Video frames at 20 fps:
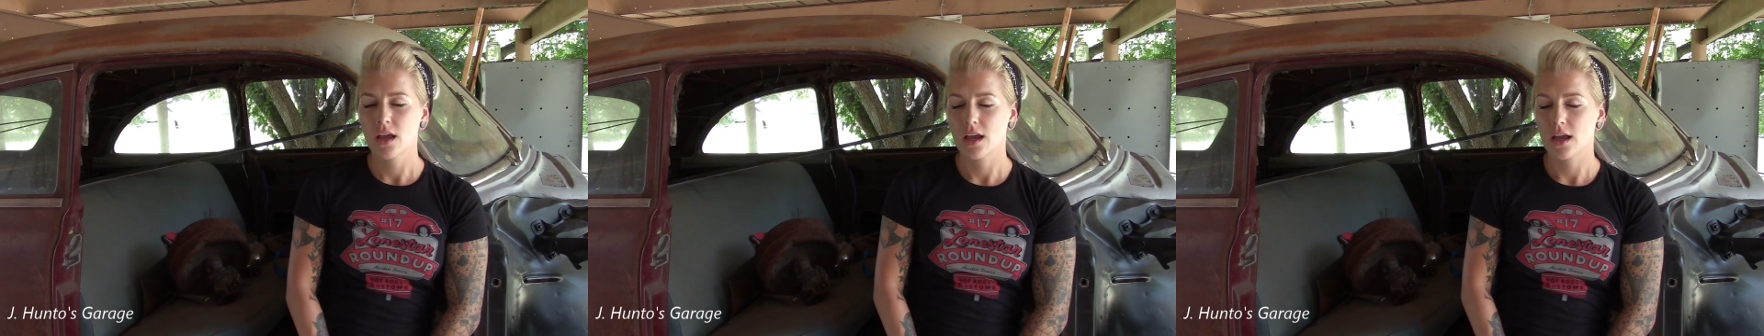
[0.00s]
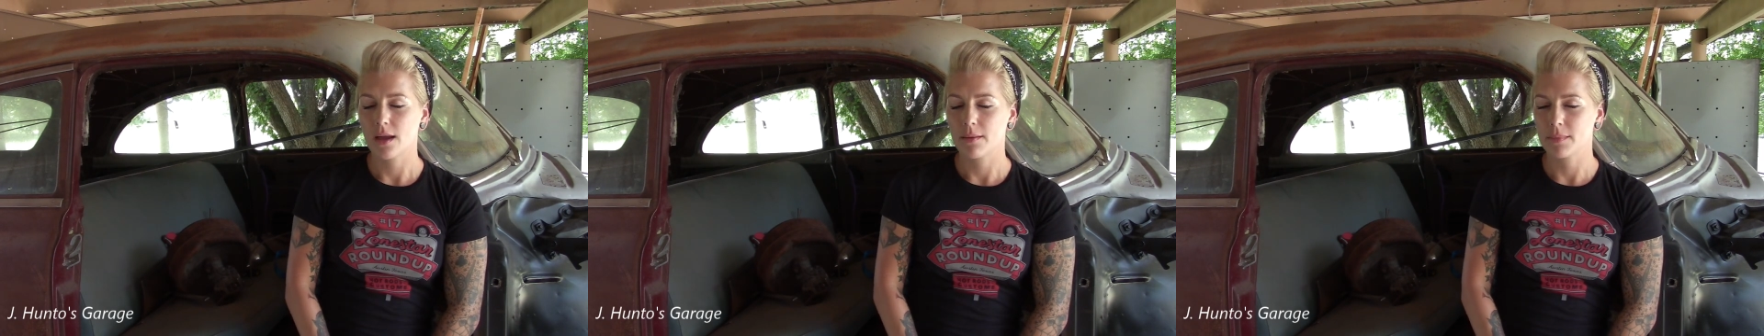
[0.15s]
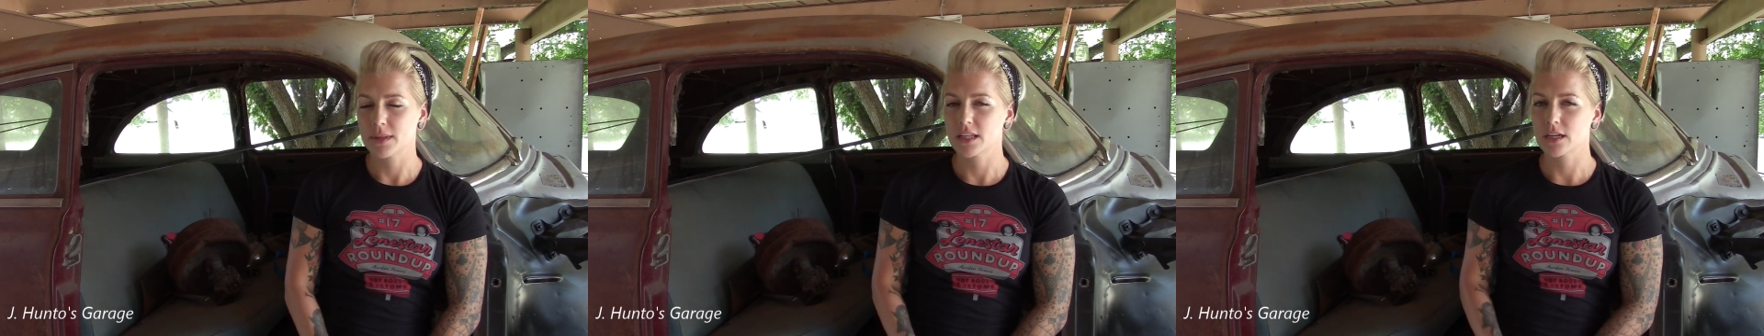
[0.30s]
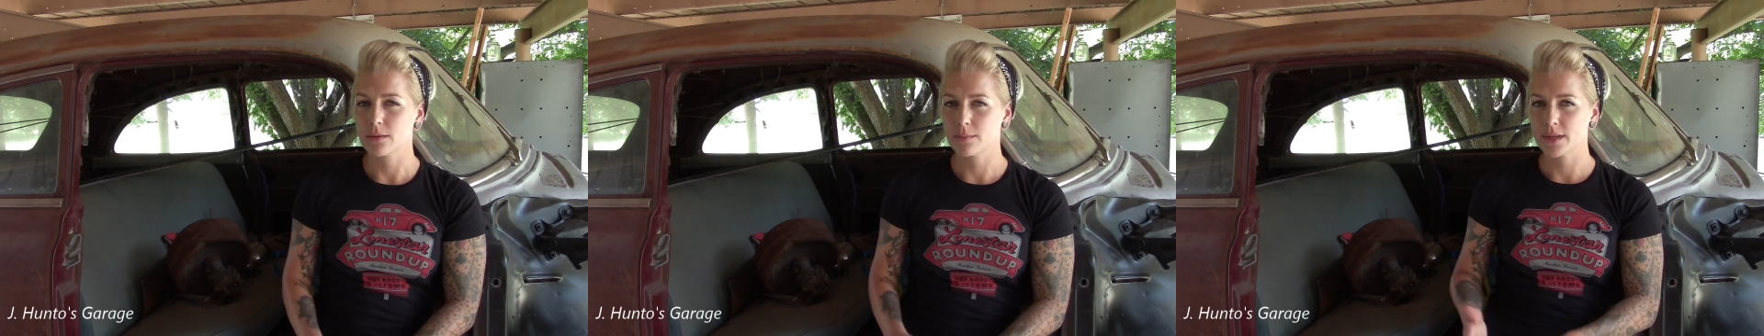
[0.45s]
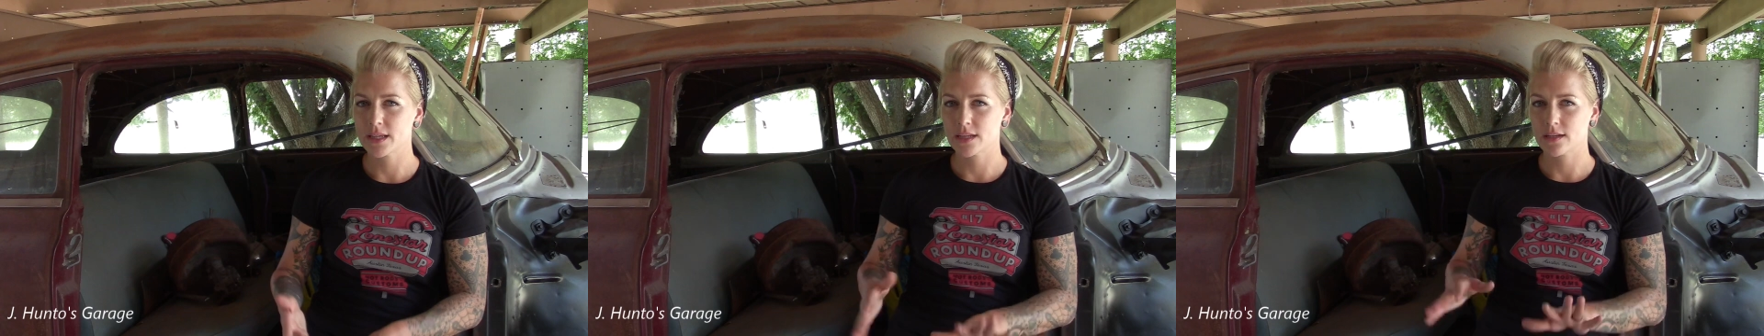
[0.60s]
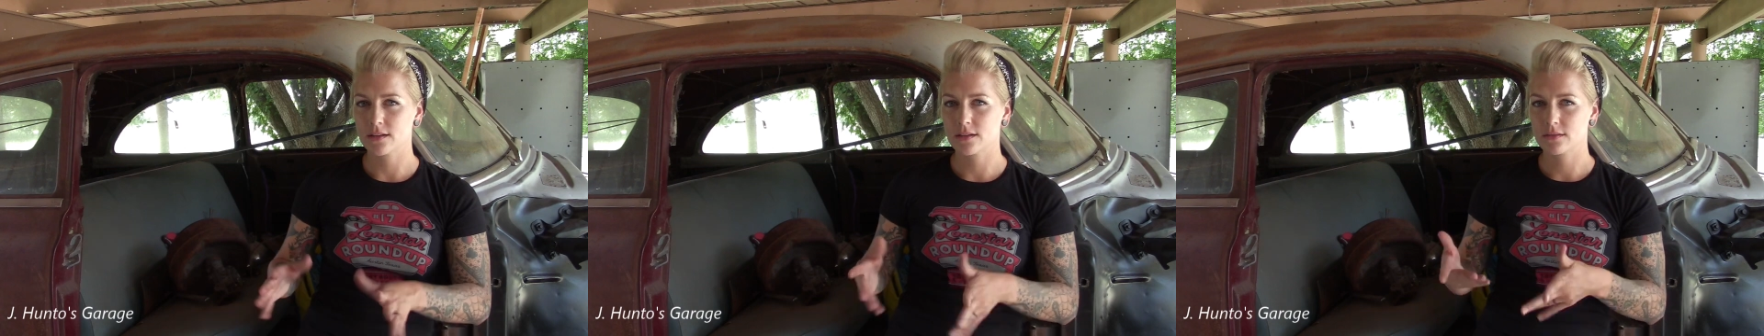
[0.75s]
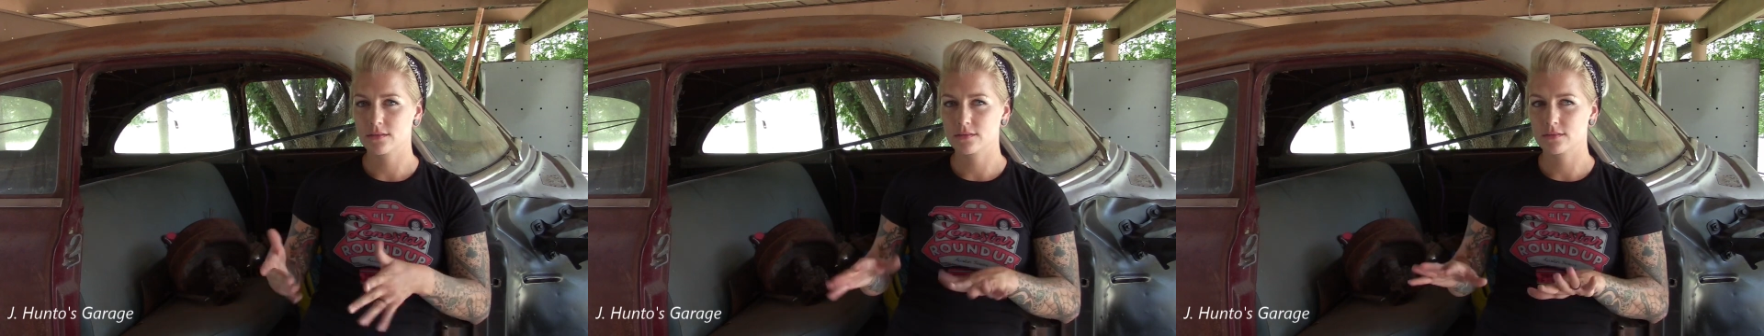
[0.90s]
I'm a little bit
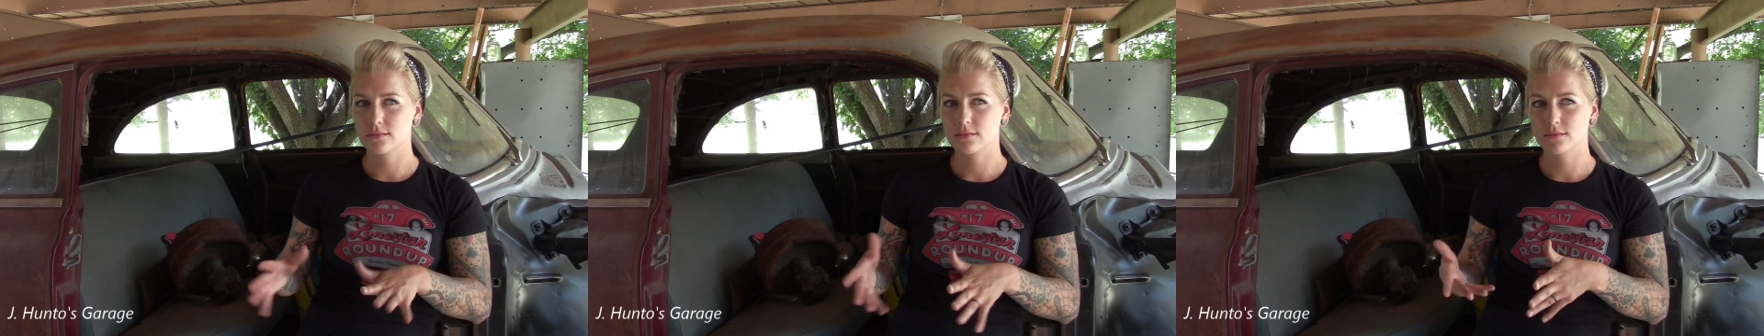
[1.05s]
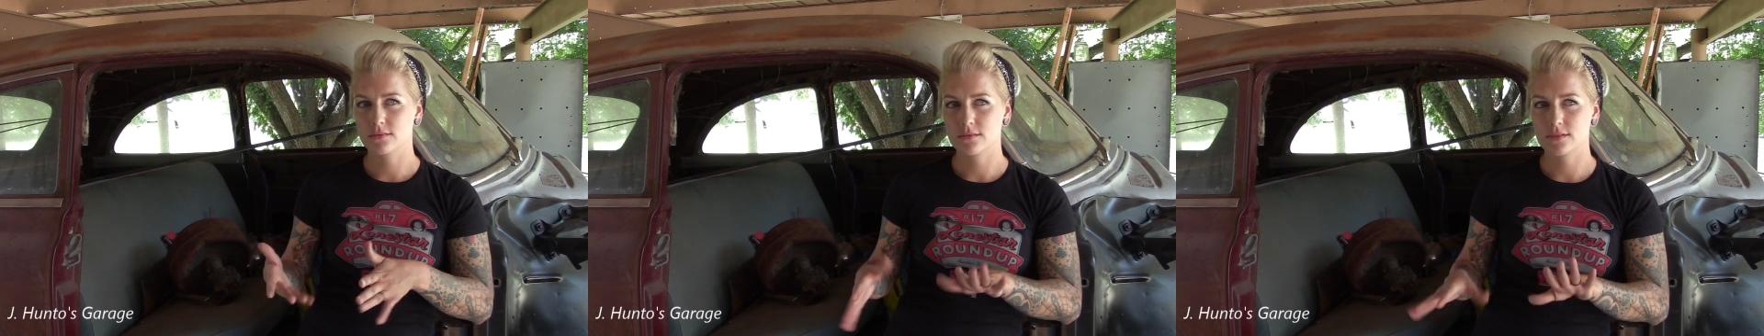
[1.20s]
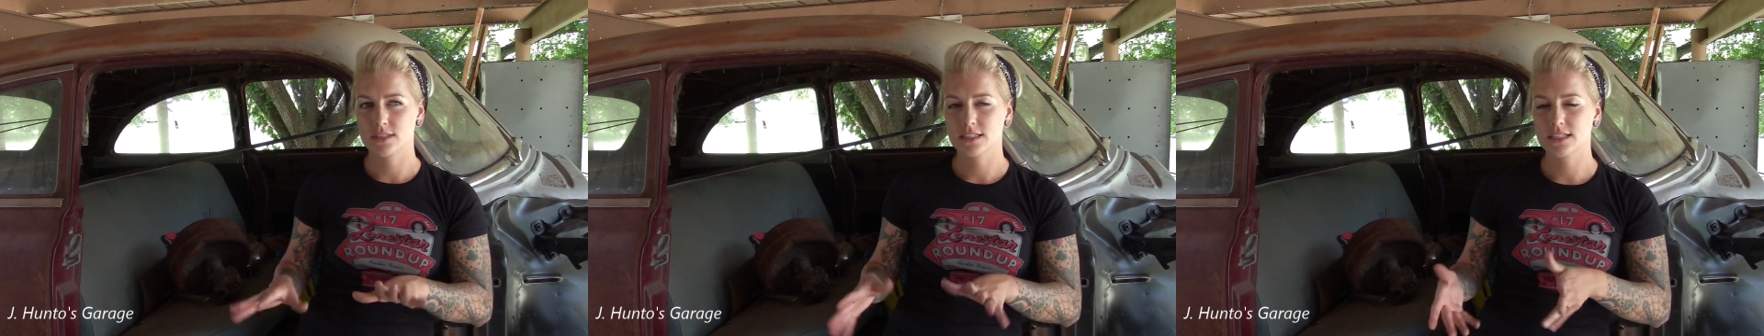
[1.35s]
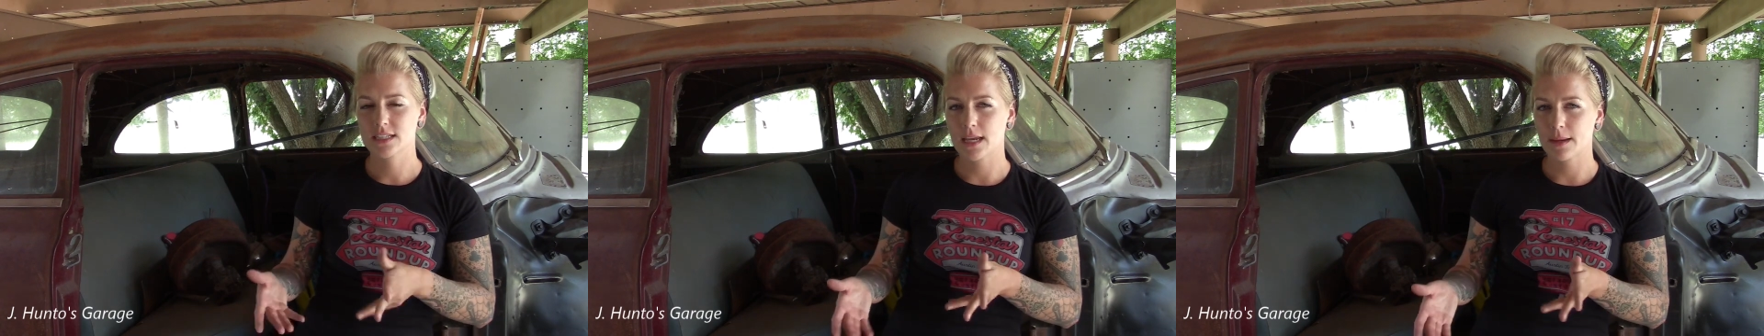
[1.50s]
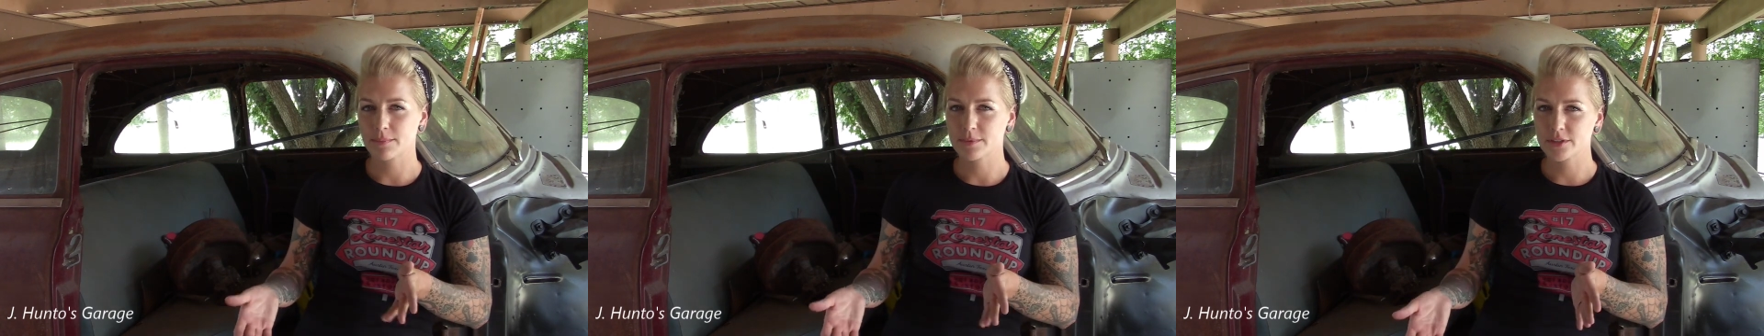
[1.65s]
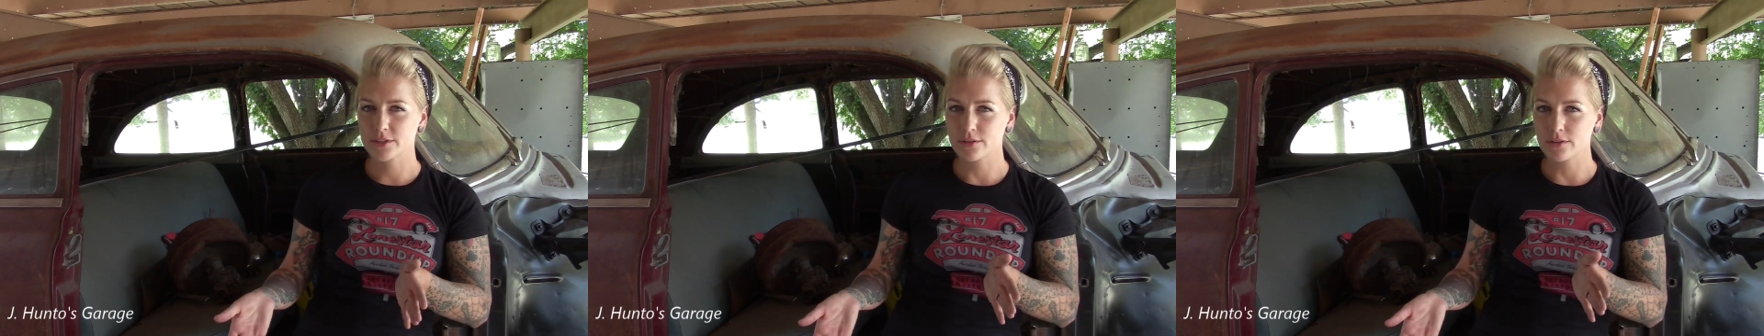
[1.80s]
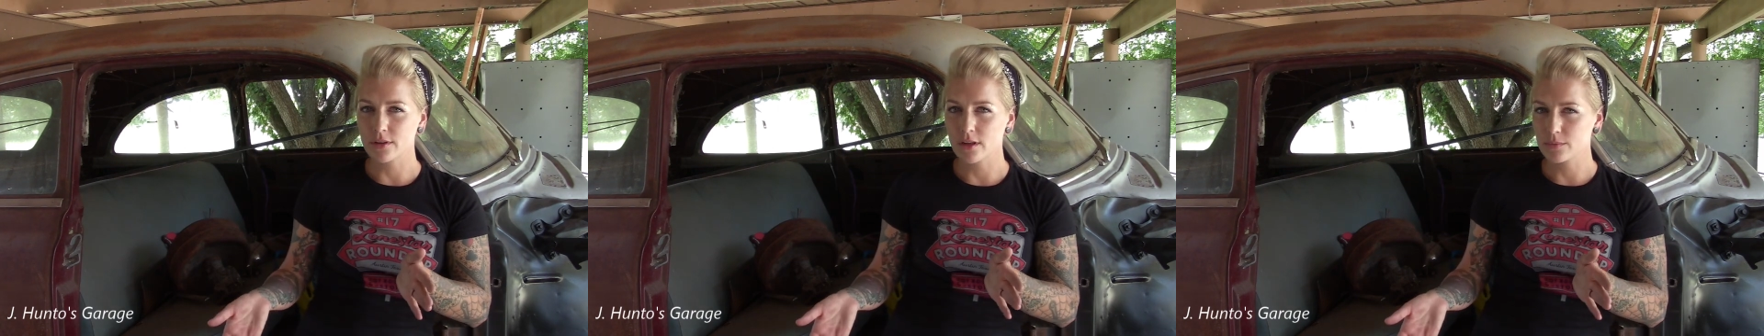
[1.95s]
skeptical